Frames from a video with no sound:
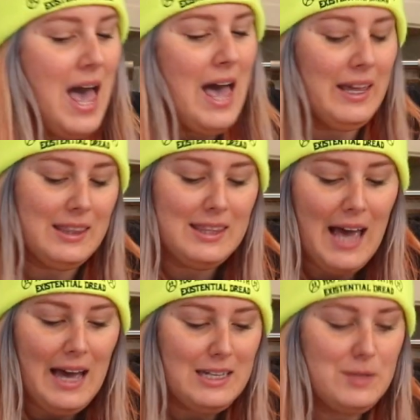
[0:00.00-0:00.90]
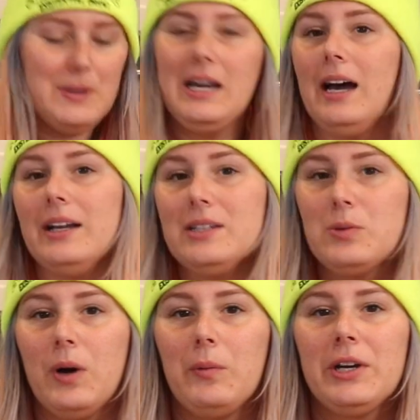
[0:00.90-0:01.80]
And that is because
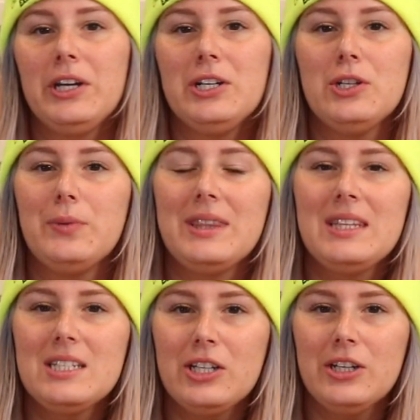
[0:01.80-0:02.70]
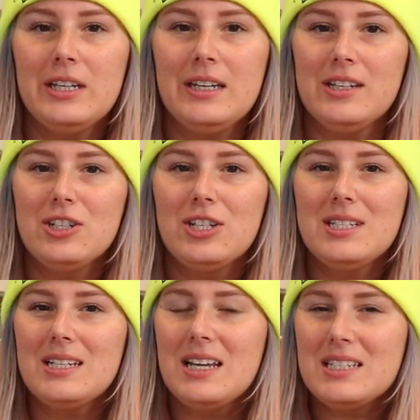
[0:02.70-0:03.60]
what we're going to do with this cookie is
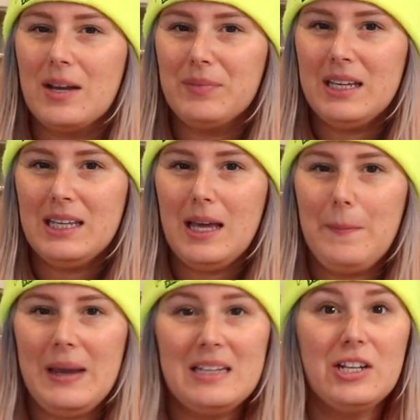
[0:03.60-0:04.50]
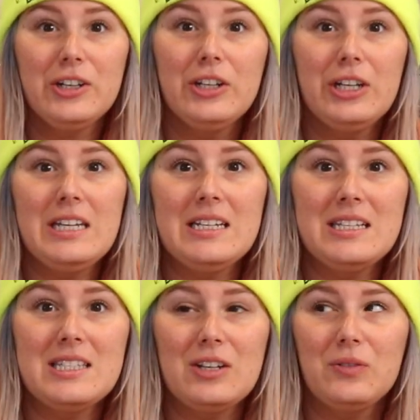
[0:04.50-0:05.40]
just something that makes our
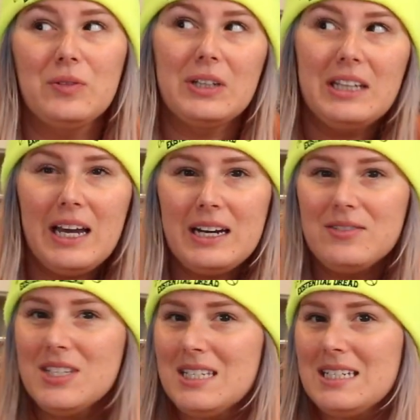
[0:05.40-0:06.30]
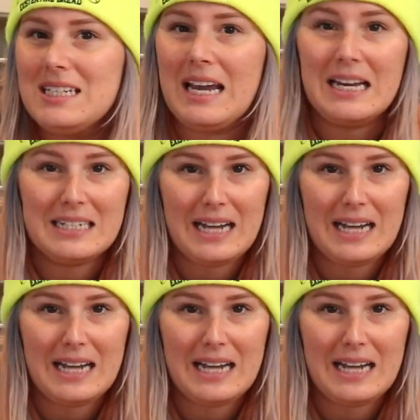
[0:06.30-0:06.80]
cookies really kind of stand